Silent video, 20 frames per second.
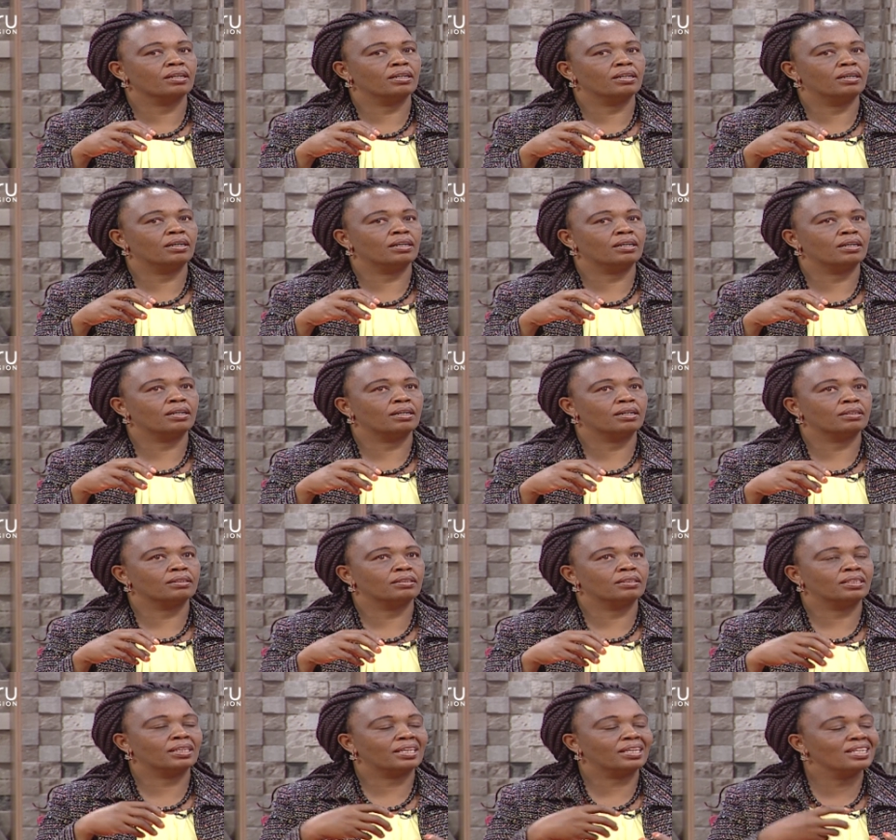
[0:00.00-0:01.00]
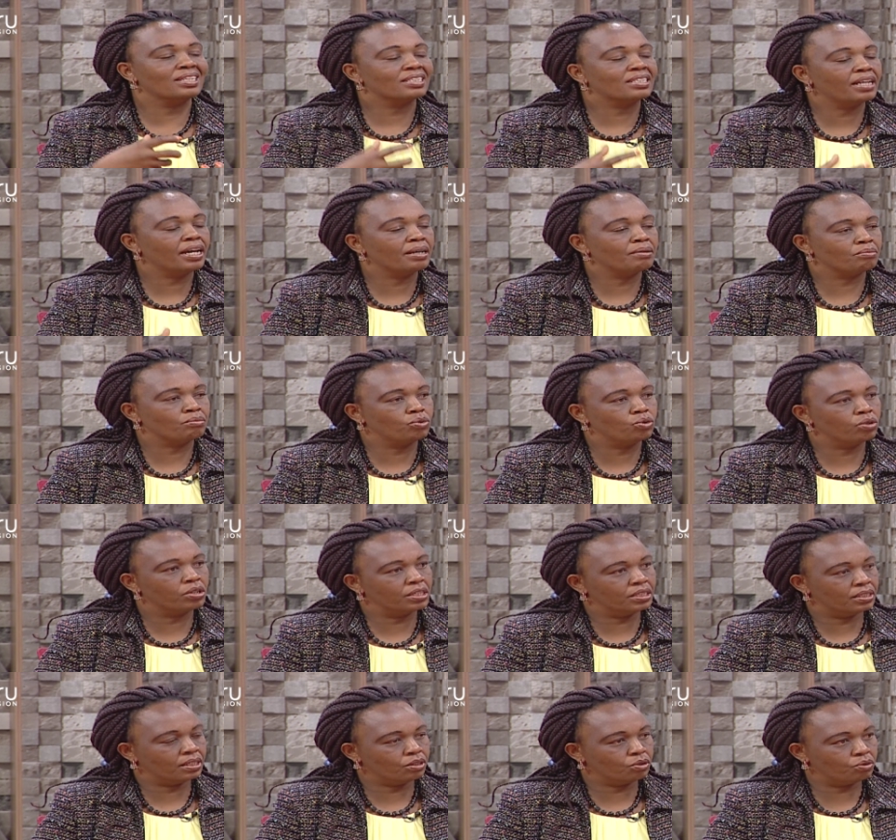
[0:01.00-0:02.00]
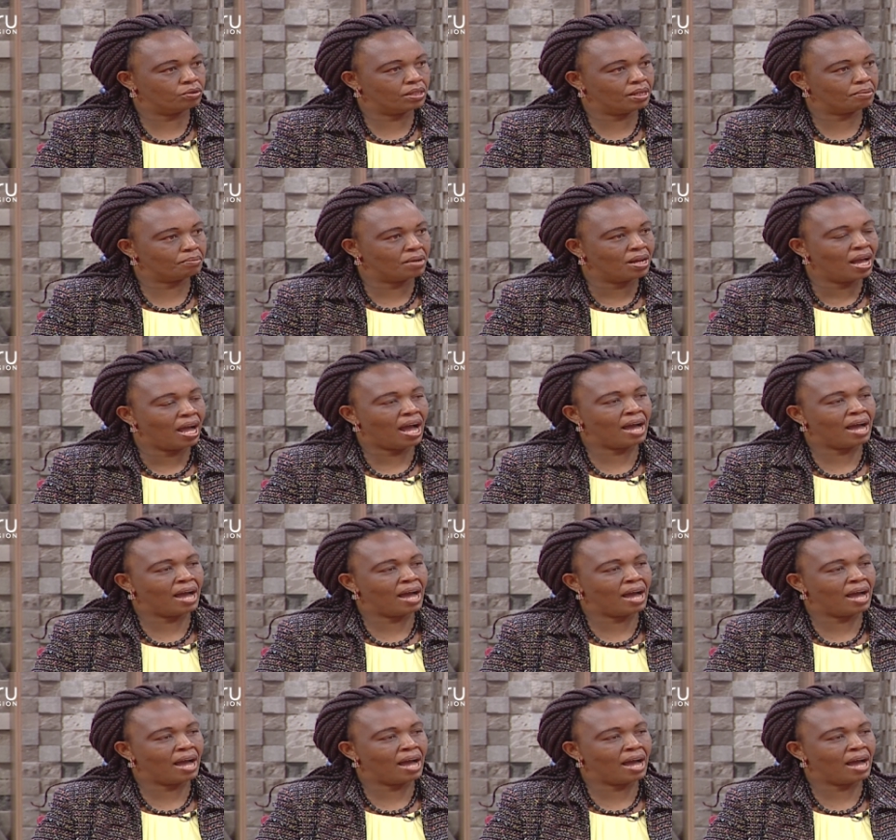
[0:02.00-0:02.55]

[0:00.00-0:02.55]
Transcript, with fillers: uh, taking time to listen to them?